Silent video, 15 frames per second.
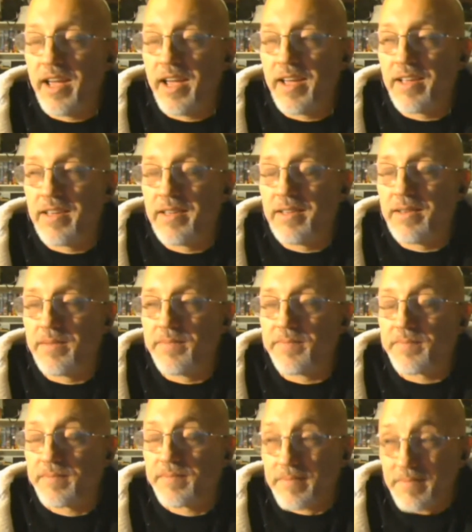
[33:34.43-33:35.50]
and
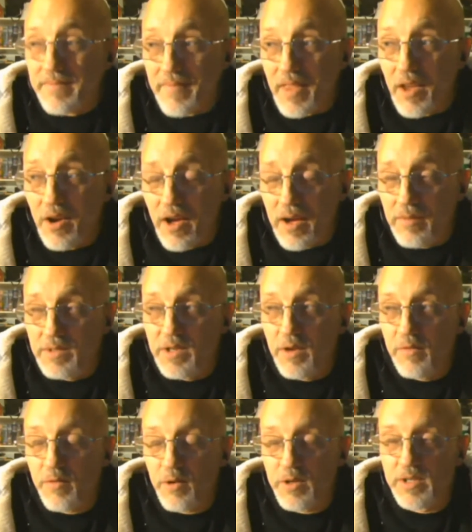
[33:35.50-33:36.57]
that was
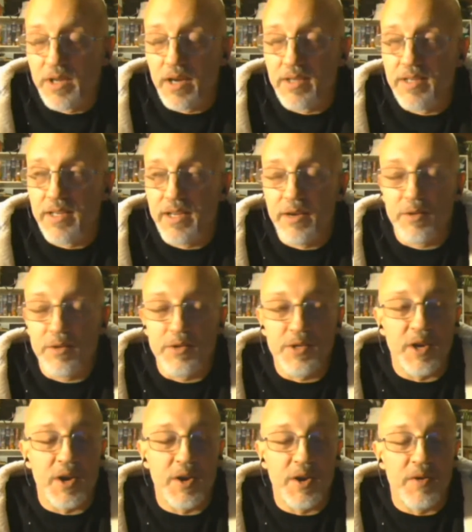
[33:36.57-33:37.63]
over a dozen years
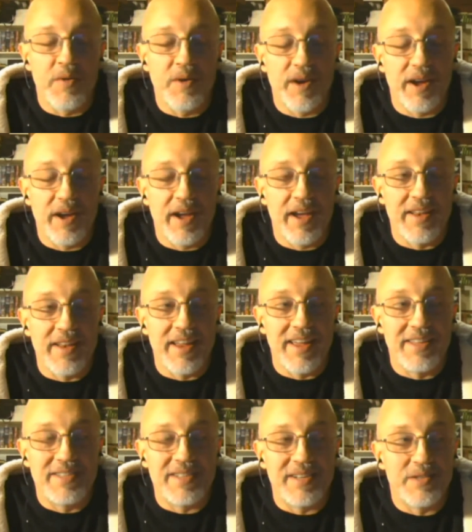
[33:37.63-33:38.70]
ago, and
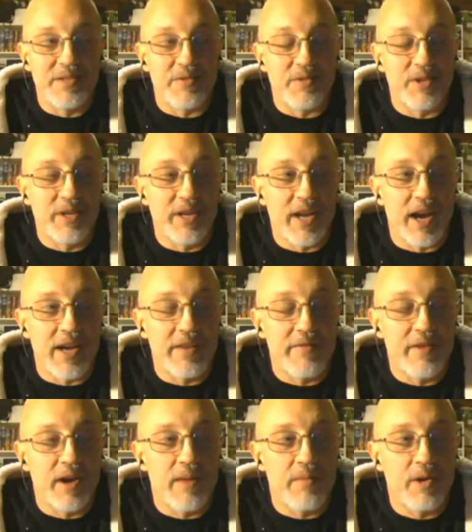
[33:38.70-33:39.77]
it's really kind
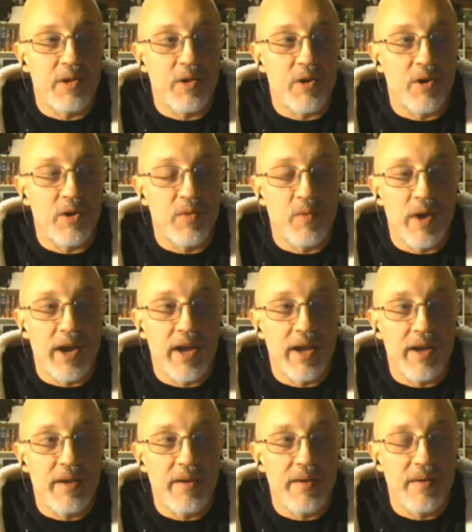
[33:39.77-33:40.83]
of come a long
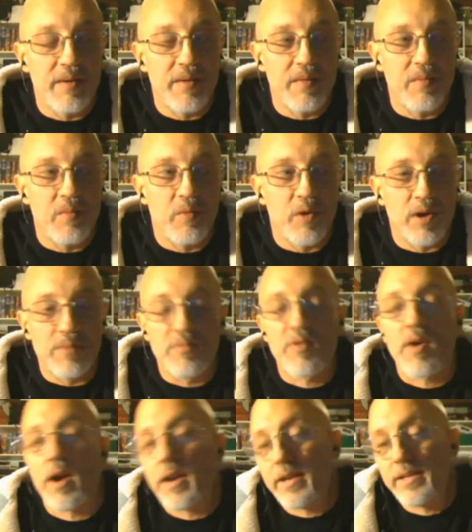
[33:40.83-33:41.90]
way, one
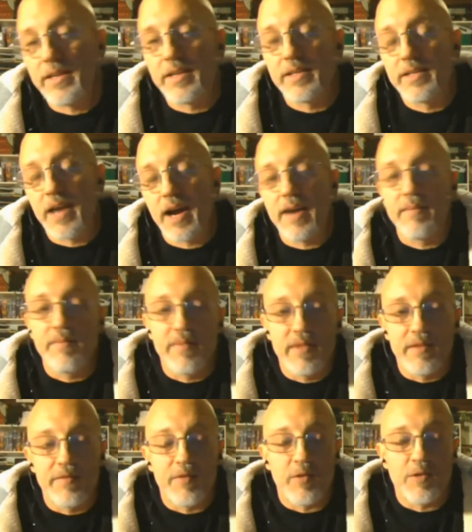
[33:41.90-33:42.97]
product at a time.
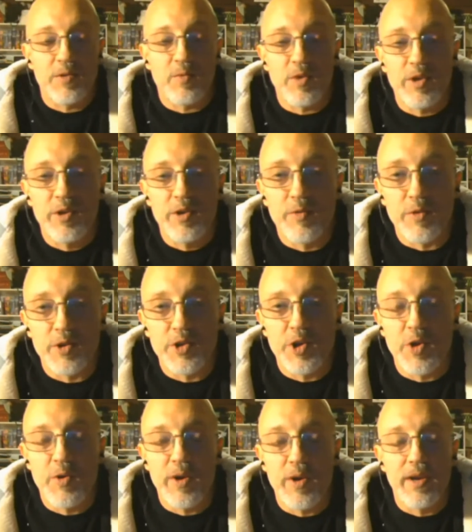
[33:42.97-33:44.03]
The first one you were
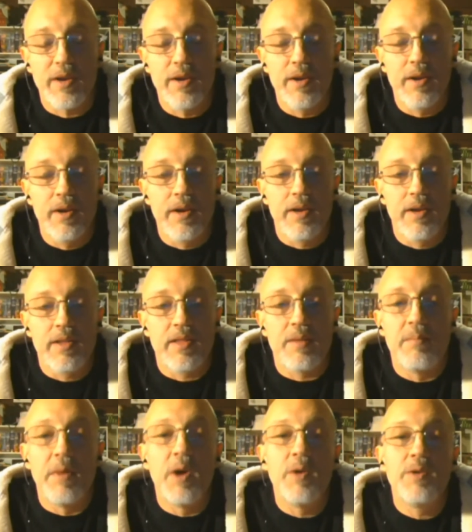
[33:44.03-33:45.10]
showing, the
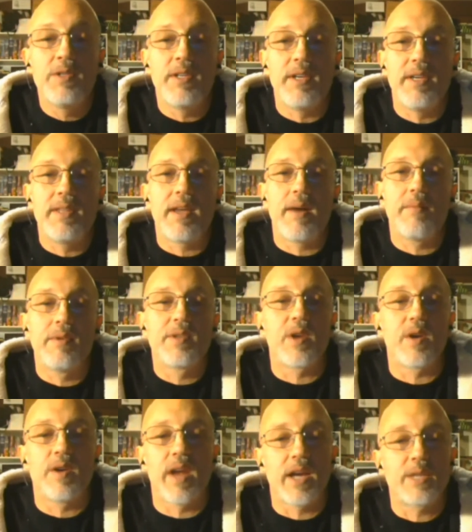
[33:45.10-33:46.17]
Mosey, that was
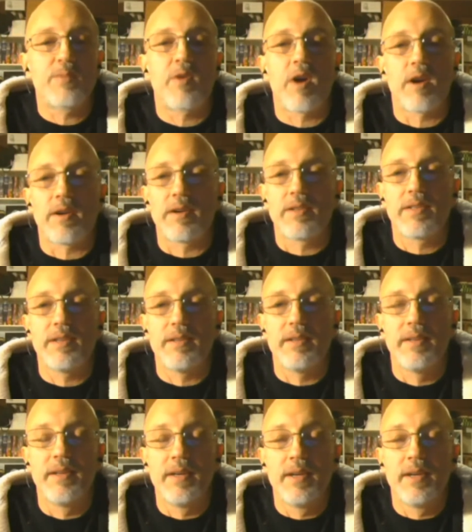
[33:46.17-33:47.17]
our next product. And